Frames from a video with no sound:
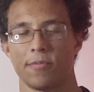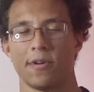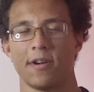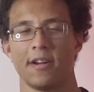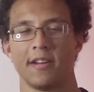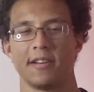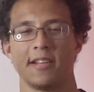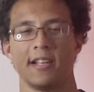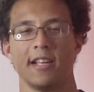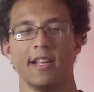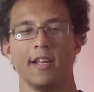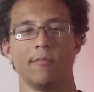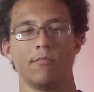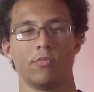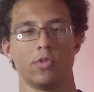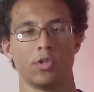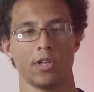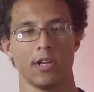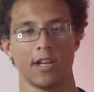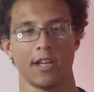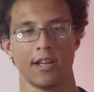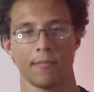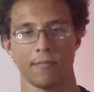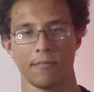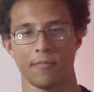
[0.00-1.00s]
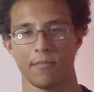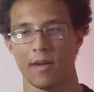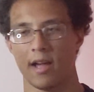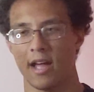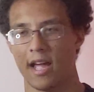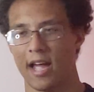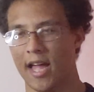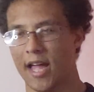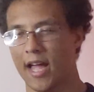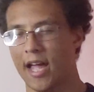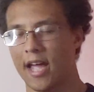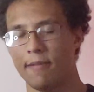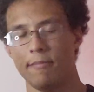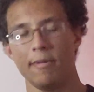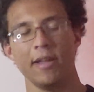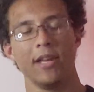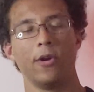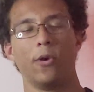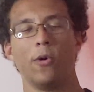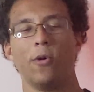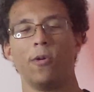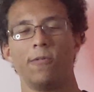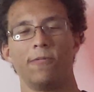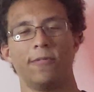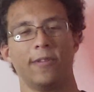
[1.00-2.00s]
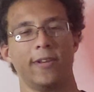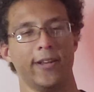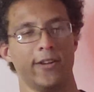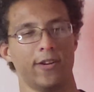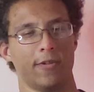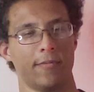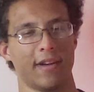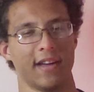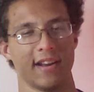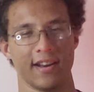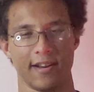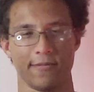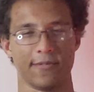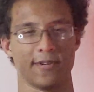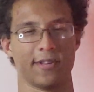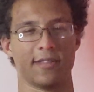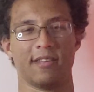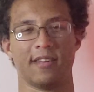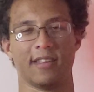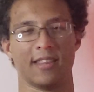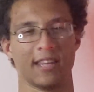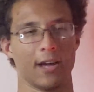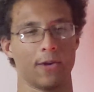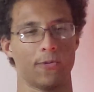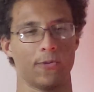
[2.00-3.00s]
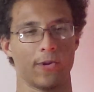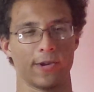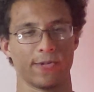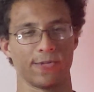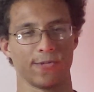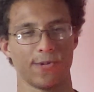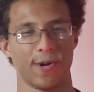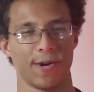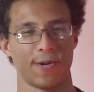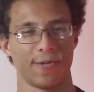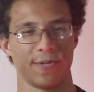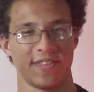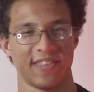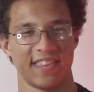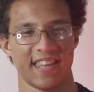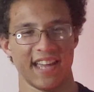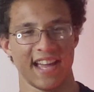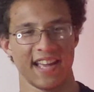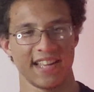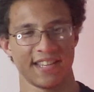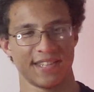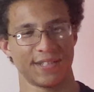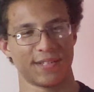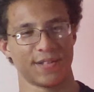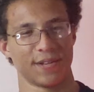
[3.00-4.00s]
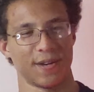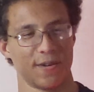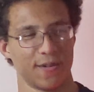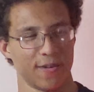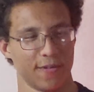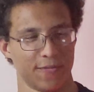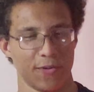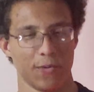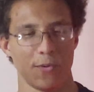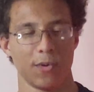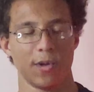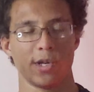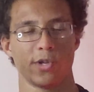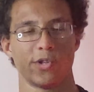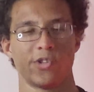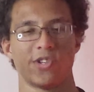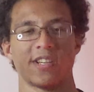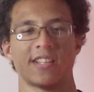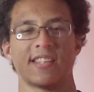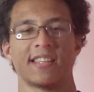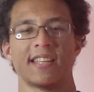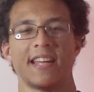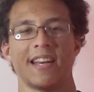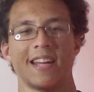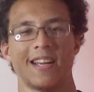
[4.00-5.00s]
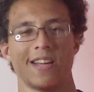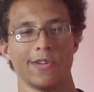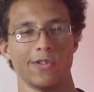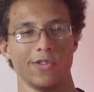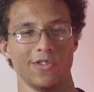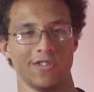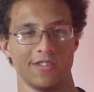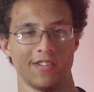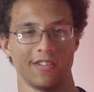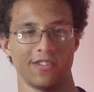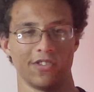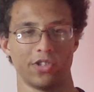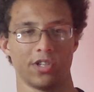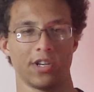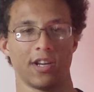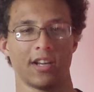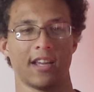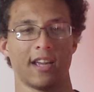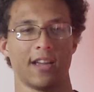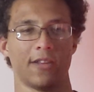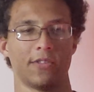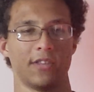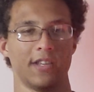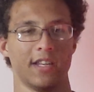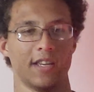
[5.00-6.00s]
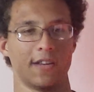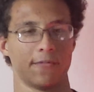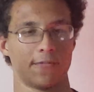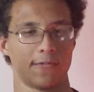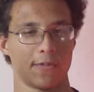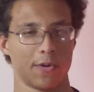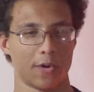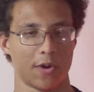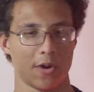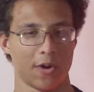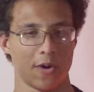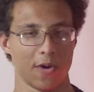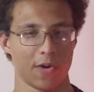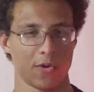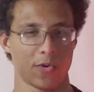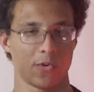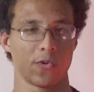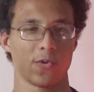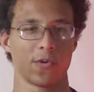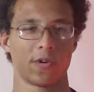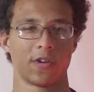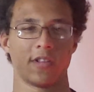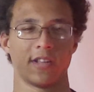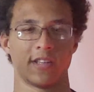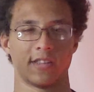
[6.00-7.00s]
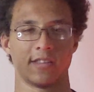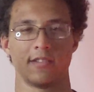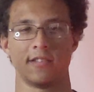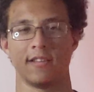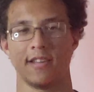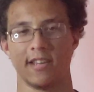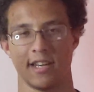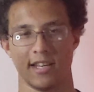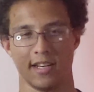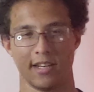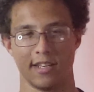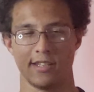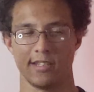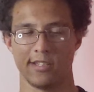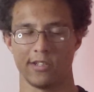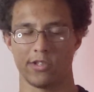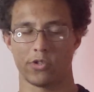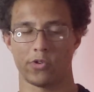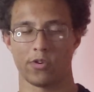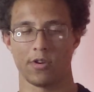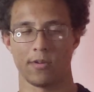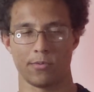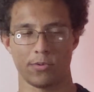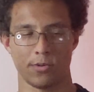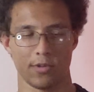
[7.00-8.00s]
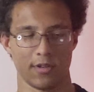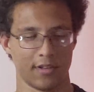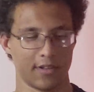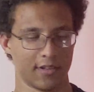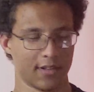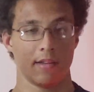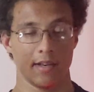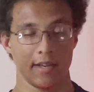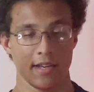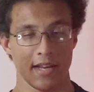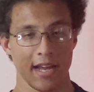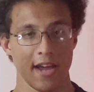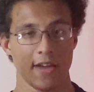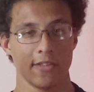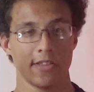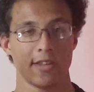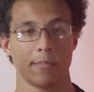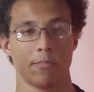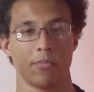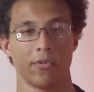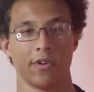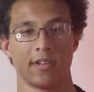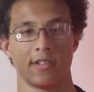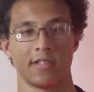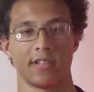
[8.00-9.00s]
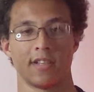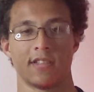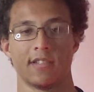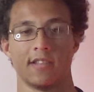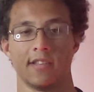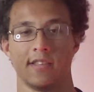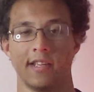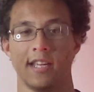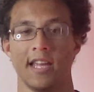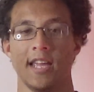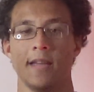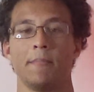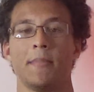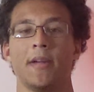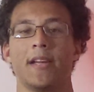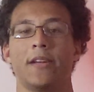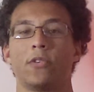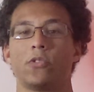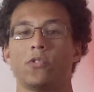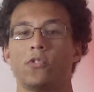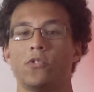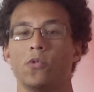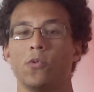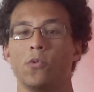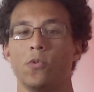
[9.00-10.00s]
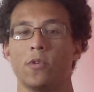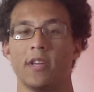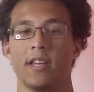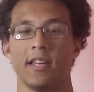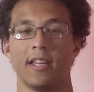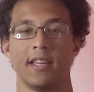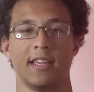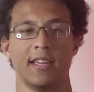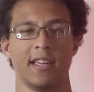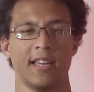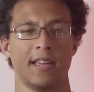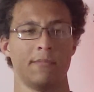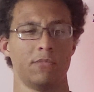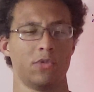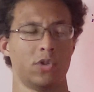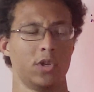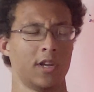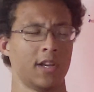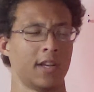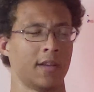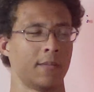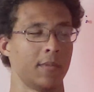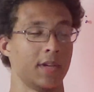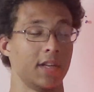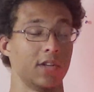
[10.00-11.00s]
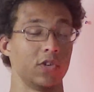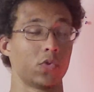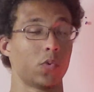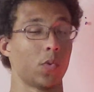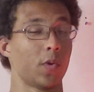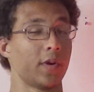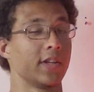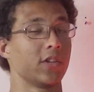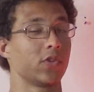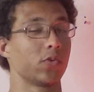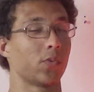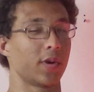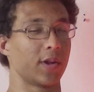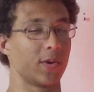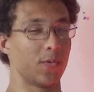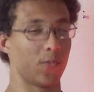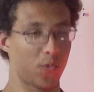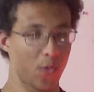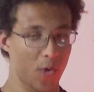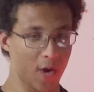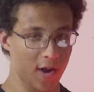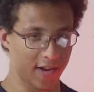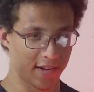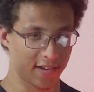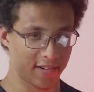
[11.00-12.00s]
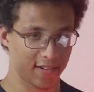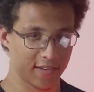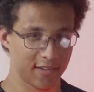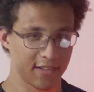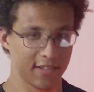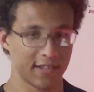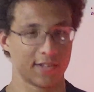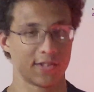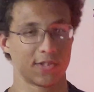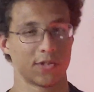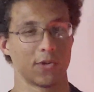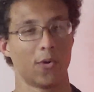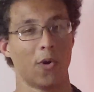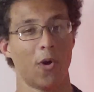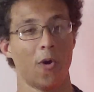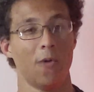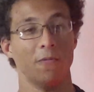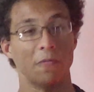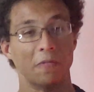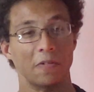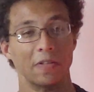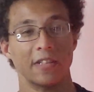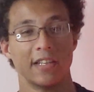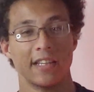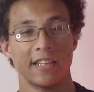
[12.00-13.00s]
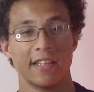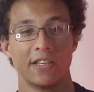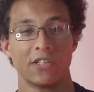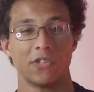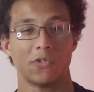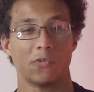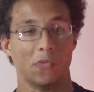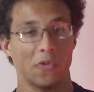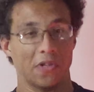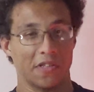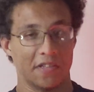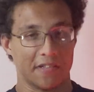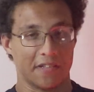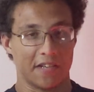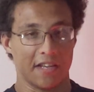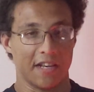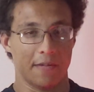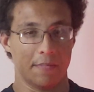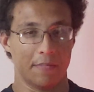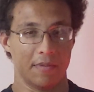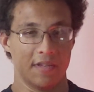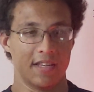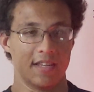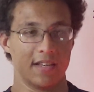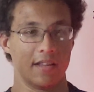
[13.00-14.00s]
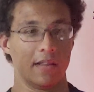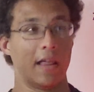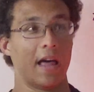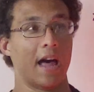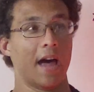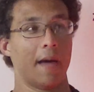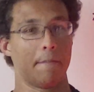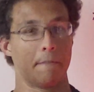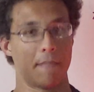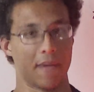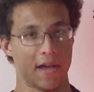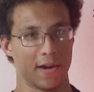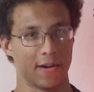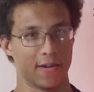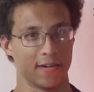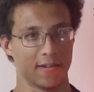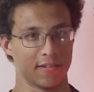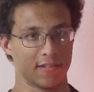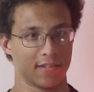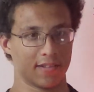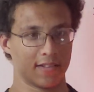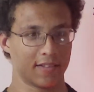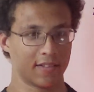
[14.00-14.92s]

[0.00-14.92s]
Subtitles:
Prod Game Jam, I made a whole video about everything that went wrong with that, so if you want to check that out, you can check out the info card or click the link in the description. And now that brings us to the Game Maker's Toolkit Game Jam in 2021, so hopefully this one's gonna be a lot better.